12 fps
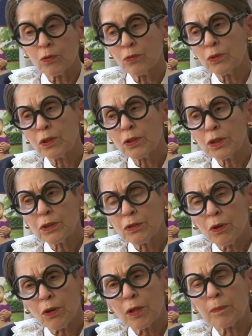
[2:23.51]
we're going to
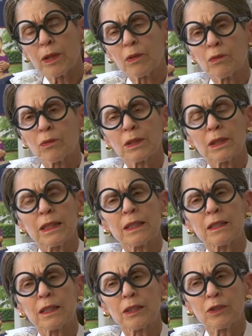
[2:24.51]
talk about what
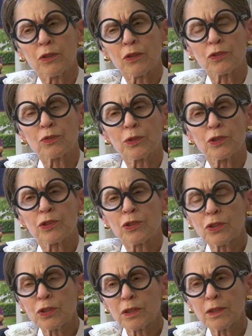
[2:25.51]
legal aid does with
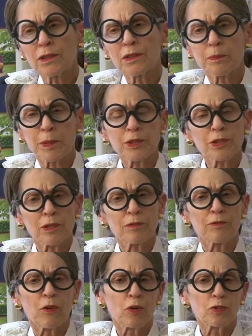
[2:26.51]
certain special
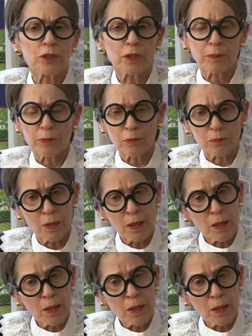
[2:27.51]
vulnerable